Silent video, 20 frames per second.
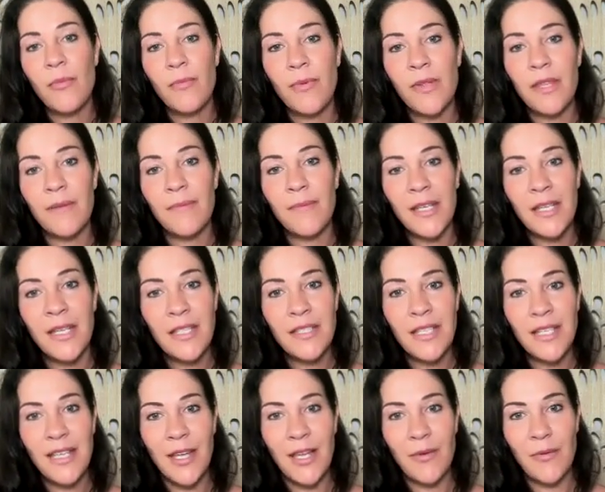But the biggest
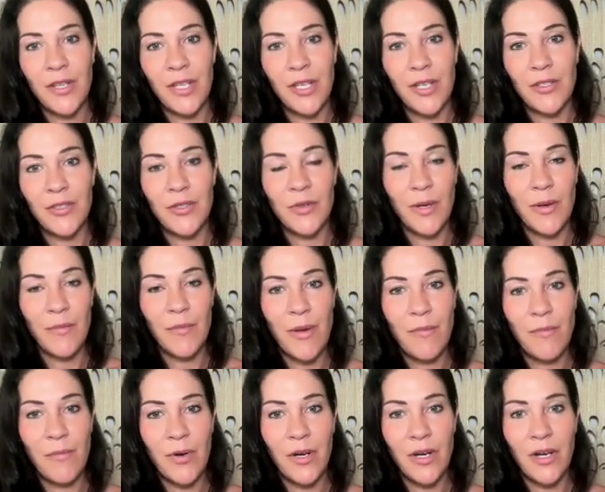thing I want you to
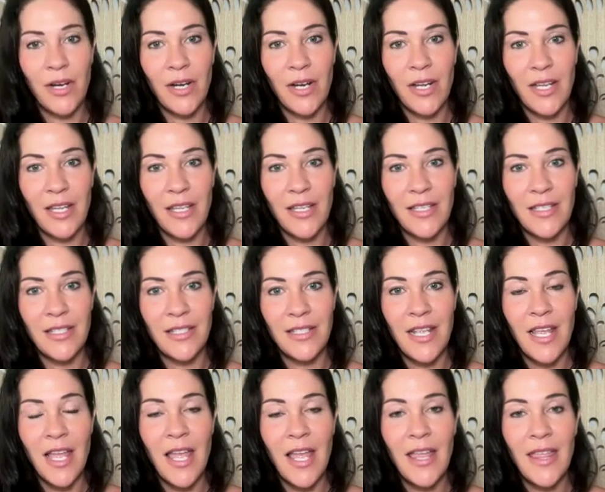remember is